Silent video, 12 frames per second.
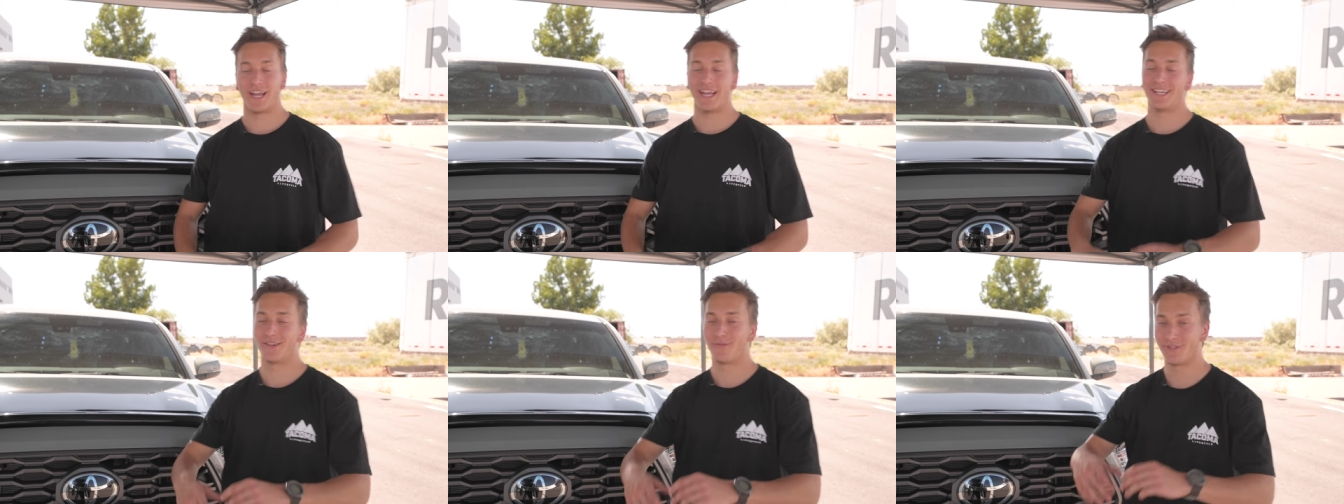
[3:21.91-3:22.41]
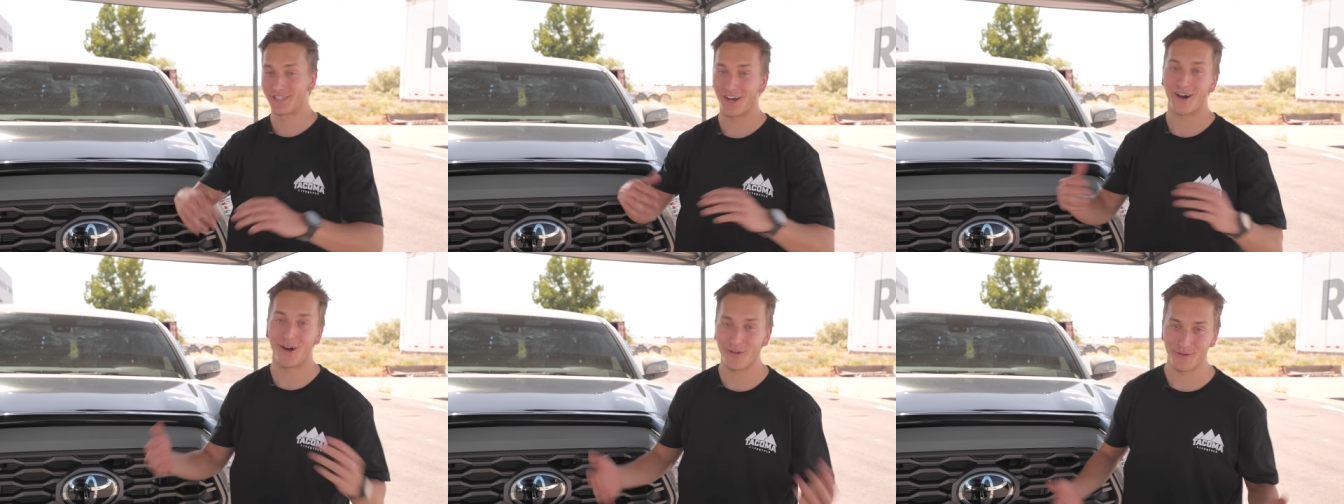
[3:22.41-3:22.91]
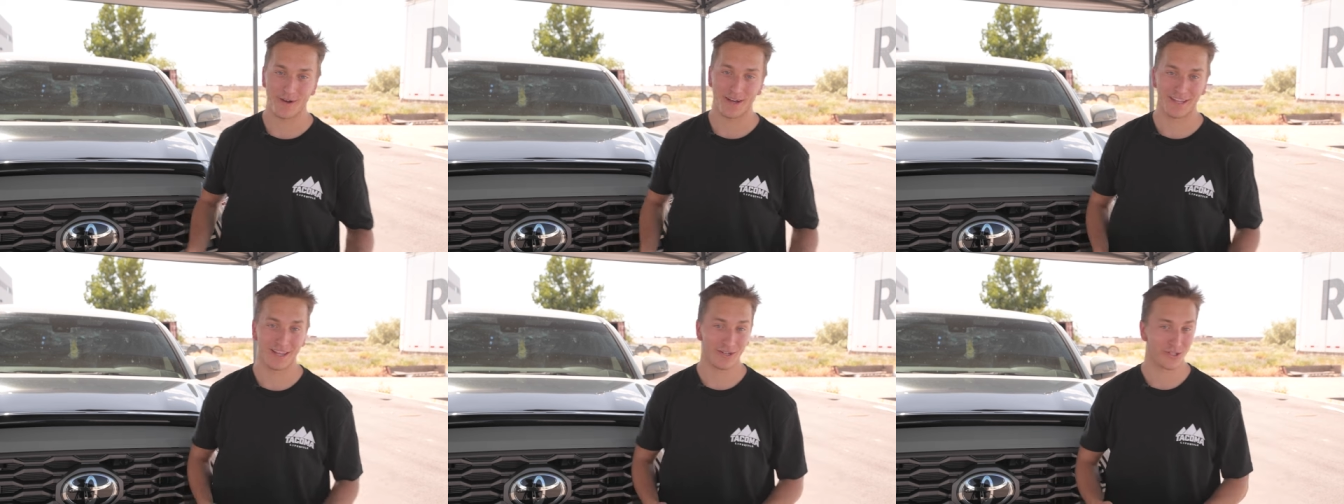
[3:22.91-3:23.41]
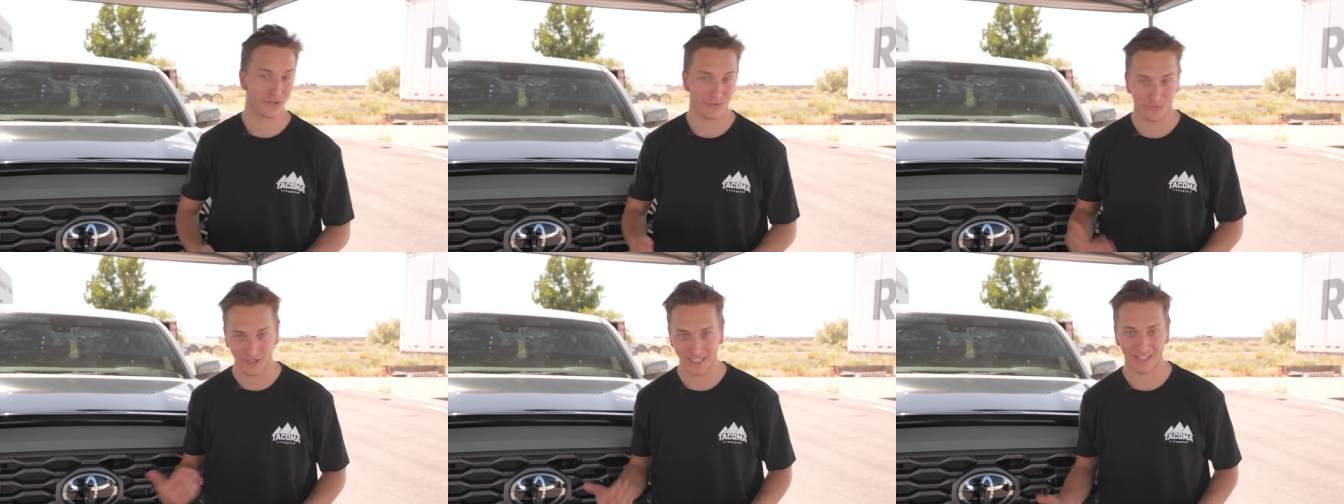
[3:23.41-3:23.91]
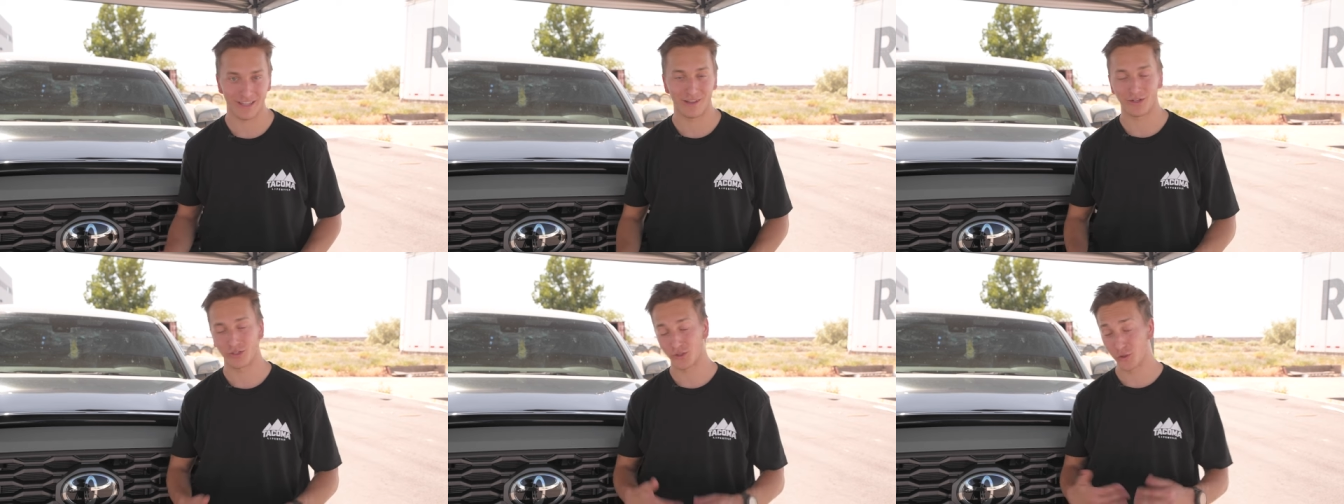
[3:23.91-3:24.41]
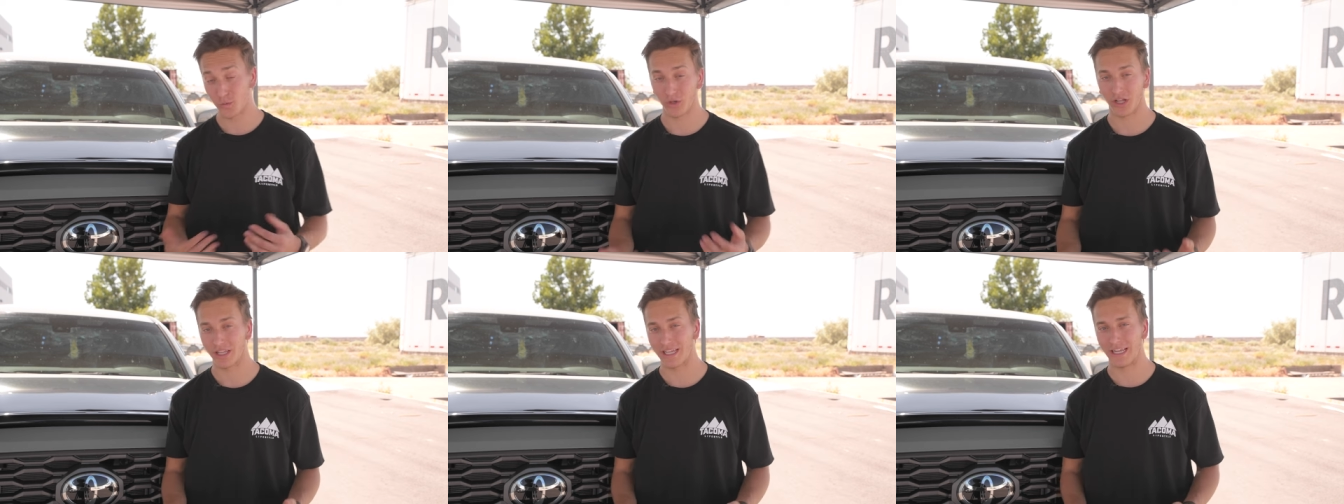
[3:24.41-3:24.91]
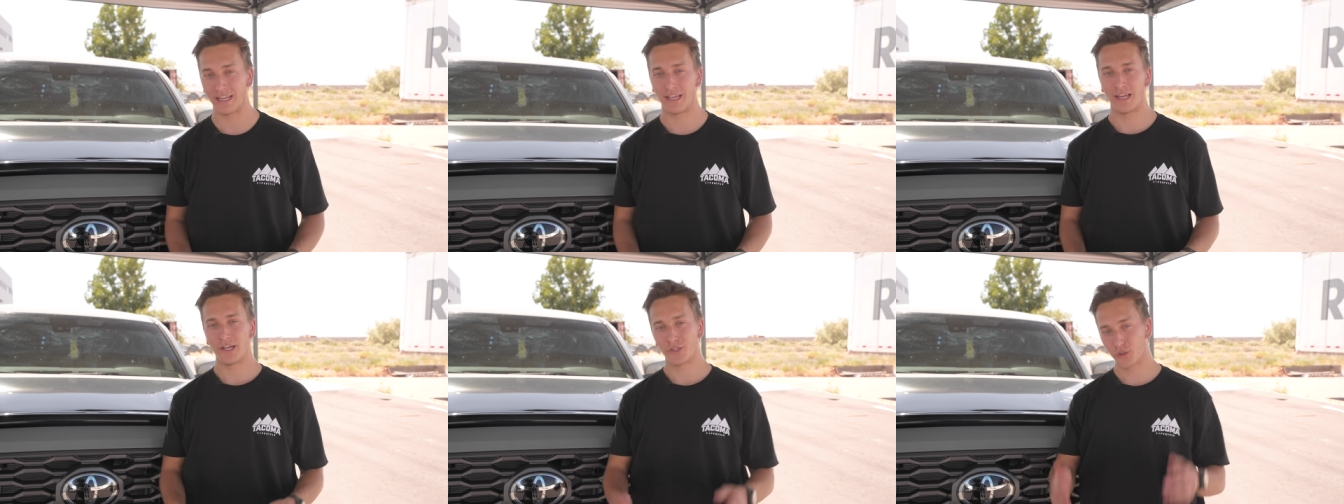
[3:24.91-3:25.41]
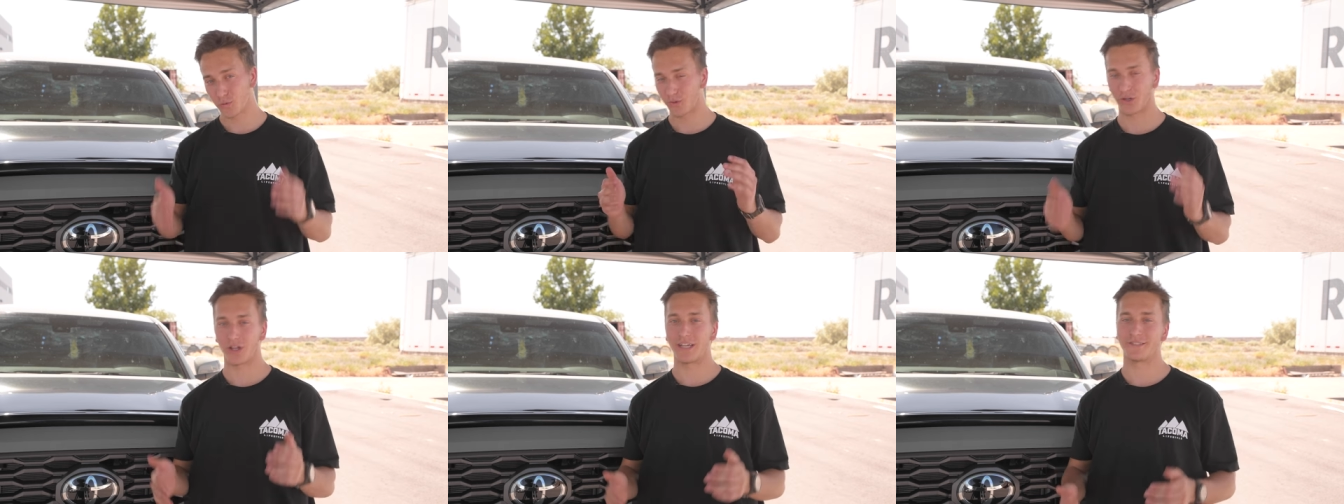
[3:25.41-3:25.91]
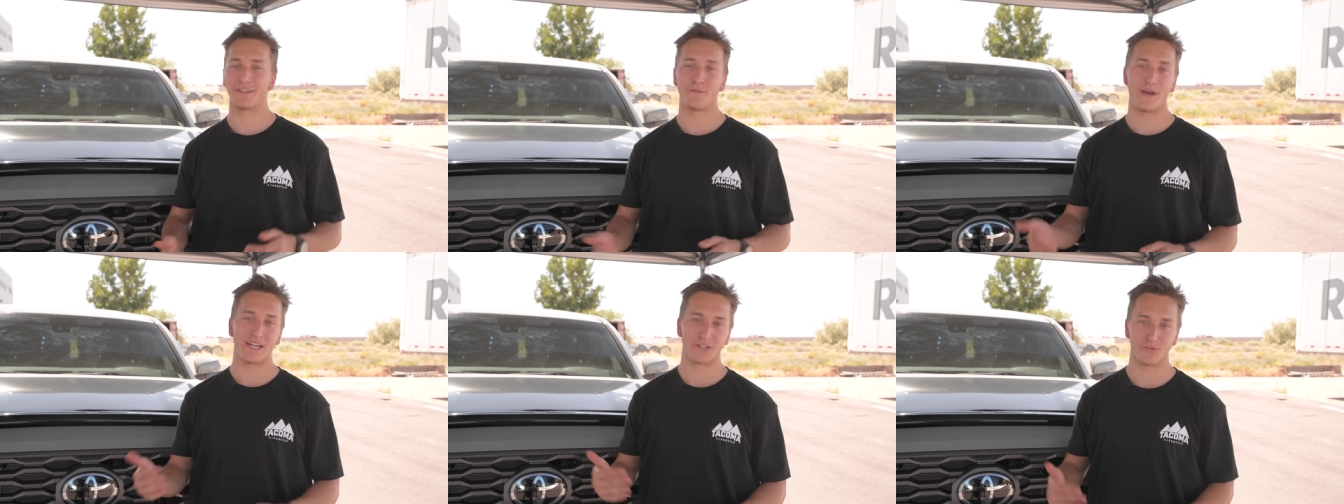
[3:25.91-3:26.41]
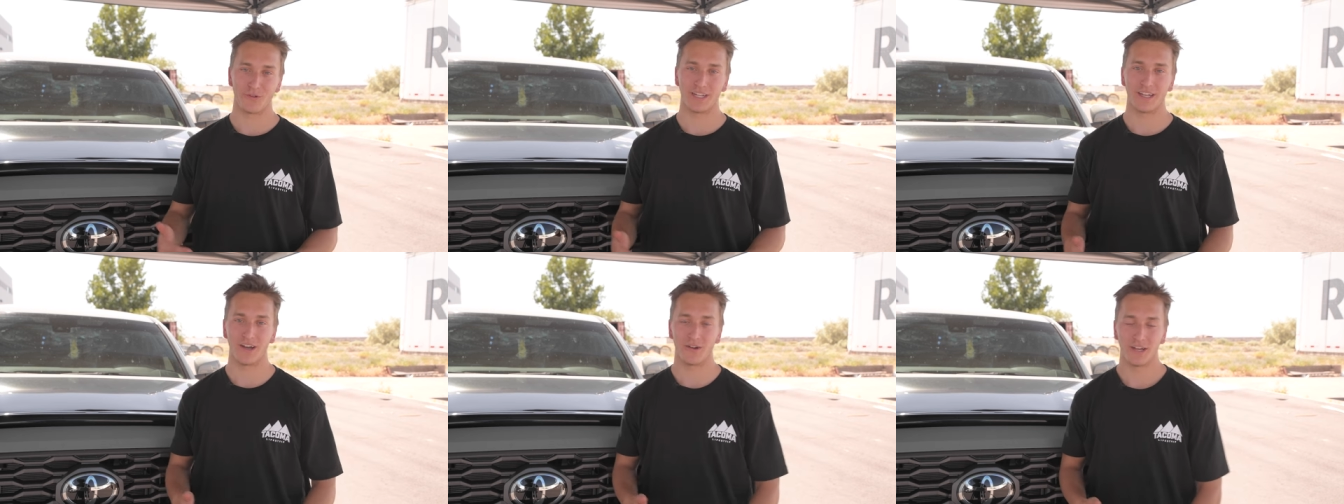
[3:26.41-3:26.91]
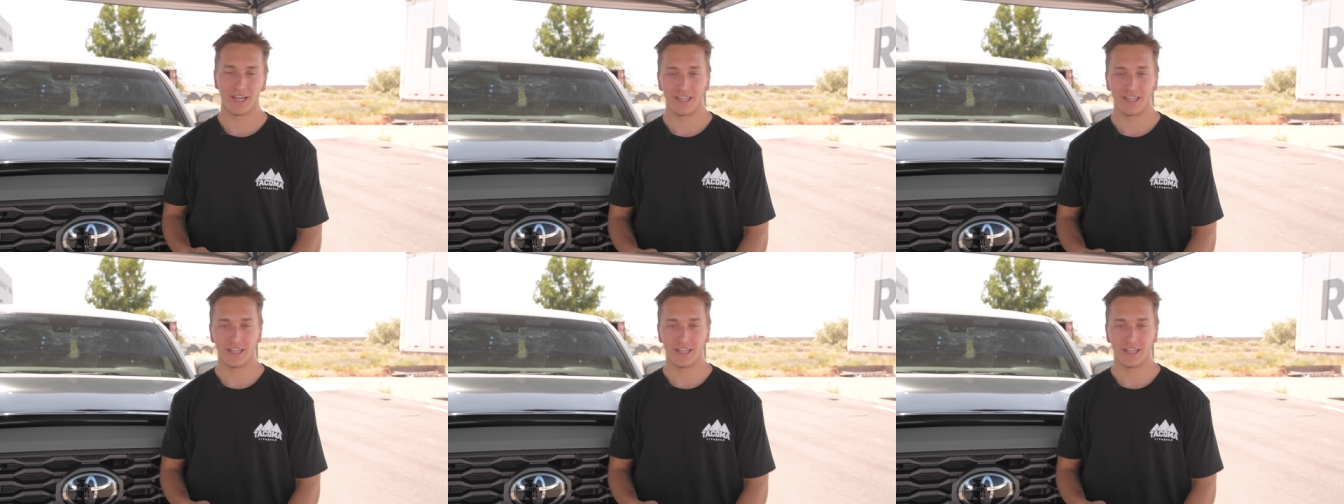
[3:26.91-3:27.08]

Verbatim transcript: Okay, so we just got all of them on. They look sweet. They look super clean, super glossy. They match your window.